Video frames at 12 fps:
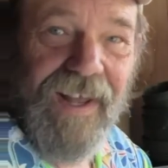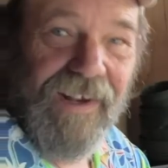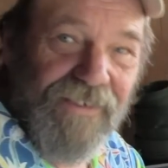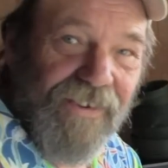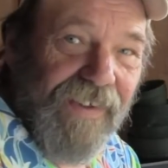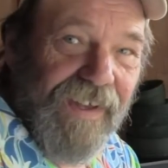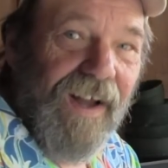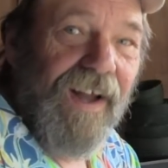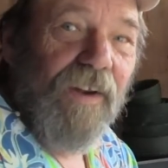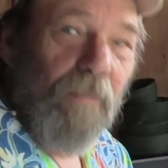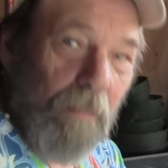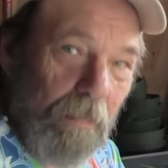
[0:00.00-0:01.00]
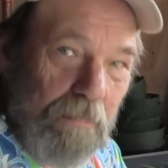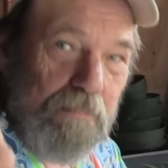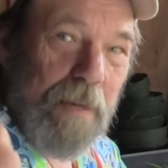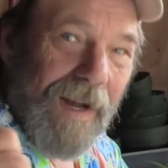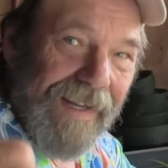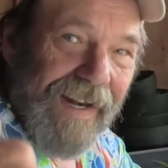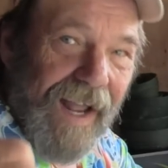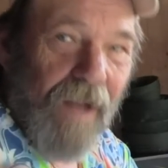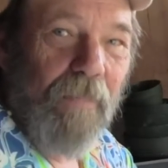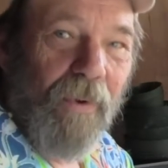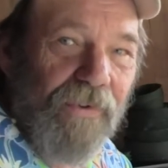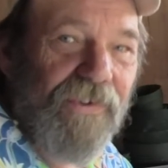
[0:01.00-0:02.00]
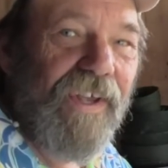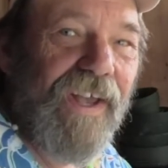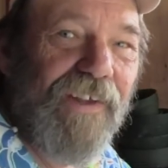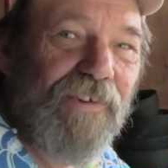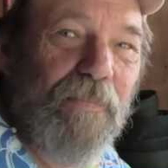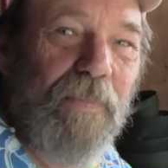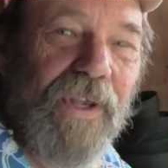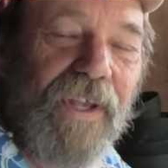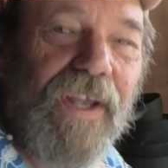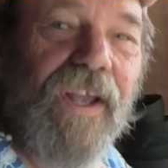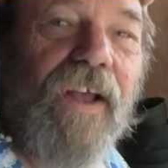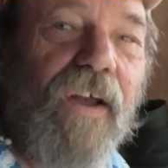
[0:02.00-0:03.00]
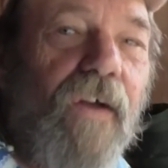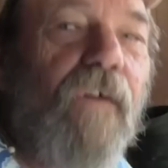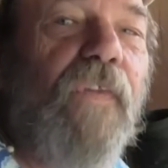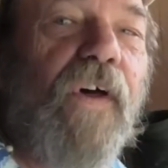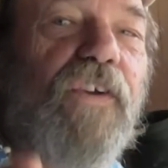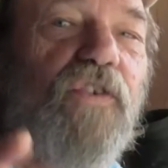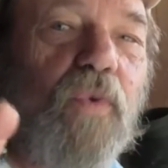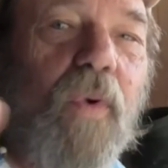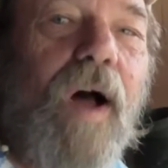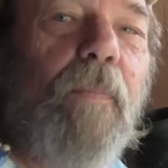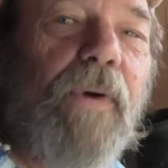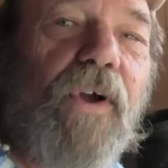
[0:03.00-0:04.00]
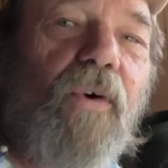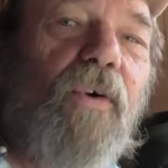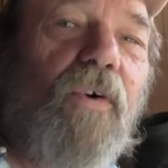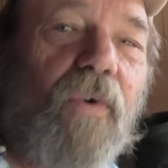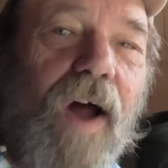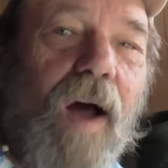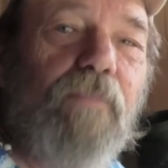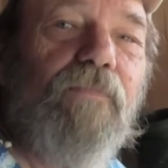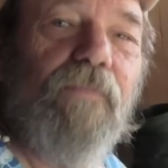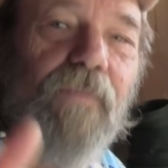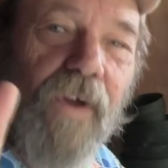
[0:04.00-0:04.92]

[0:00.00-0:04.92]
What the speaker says: actually, on pineapples as being the tropical crop